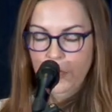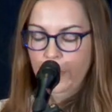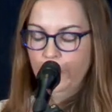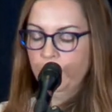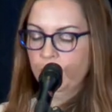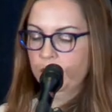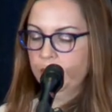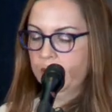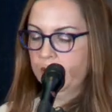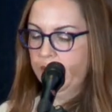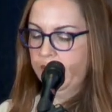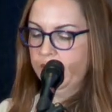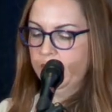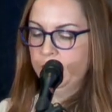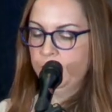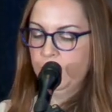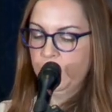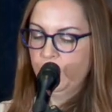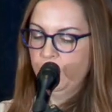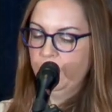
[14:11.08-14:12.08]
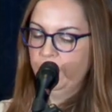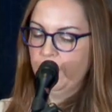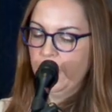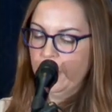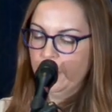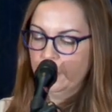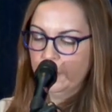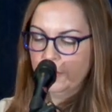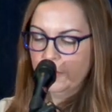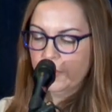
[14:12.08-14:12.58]
other related machine
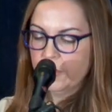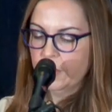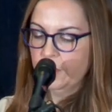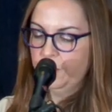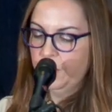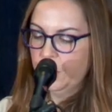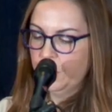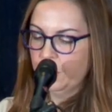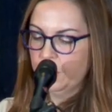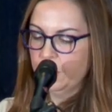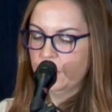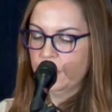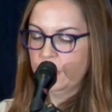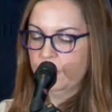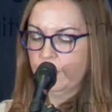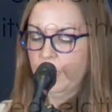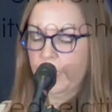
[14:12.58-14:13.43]
values efficiency,